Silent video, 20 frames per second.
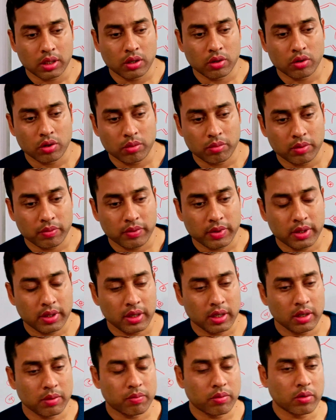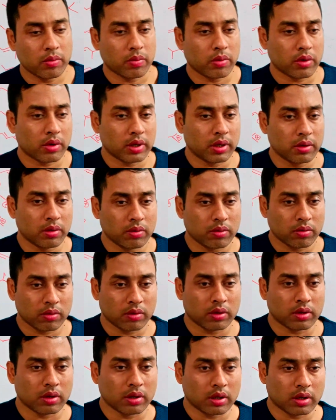it will be very helpful for you,
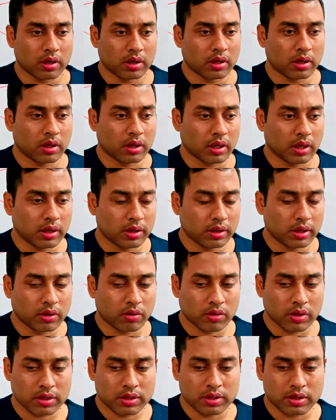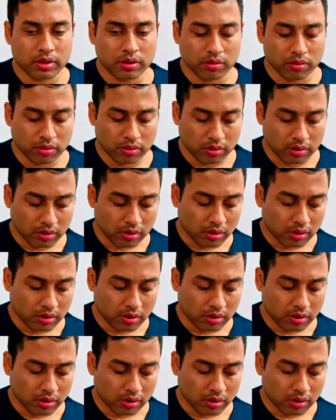and I request you